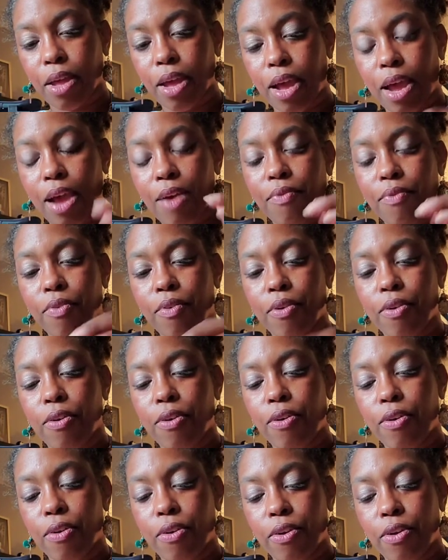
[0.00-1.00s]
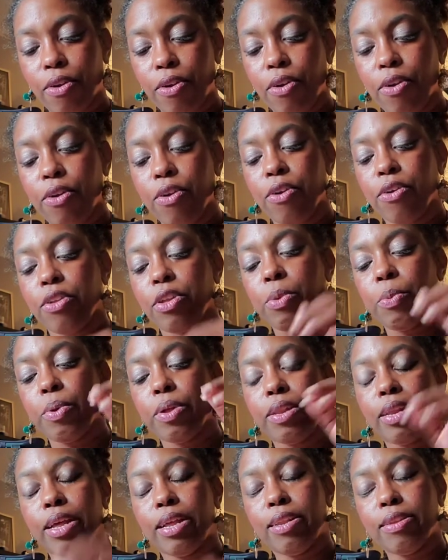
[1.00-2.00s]
after you
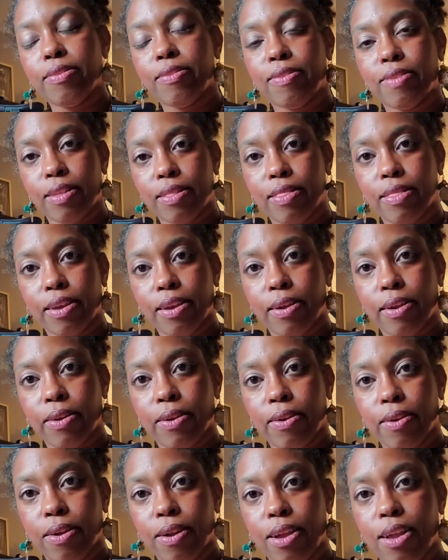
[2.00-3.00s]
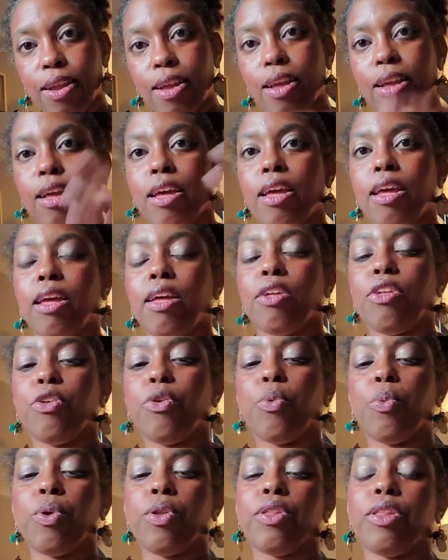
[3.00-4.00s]
would let it sit there,
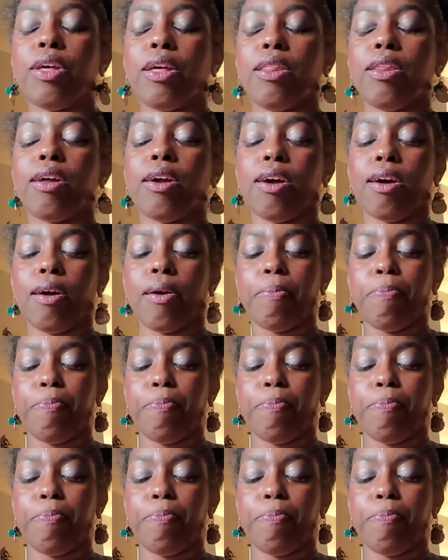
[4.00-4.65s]
you would then um,